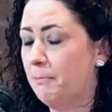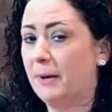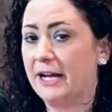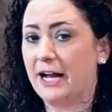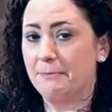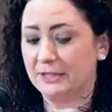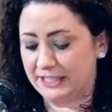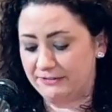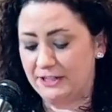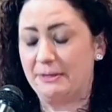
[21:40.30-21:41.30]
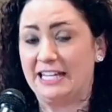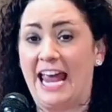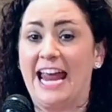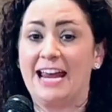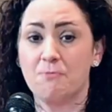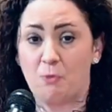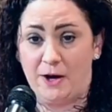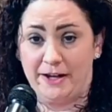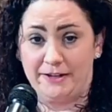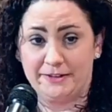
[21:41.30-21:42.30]
But I believe he became
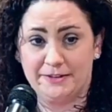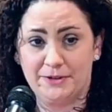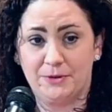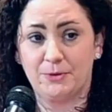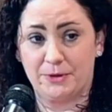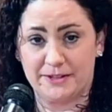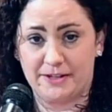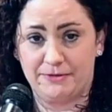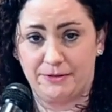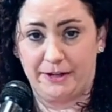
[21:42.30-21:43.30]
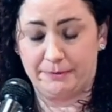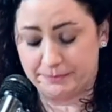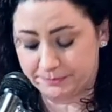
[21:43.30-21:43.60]
one through the suffering.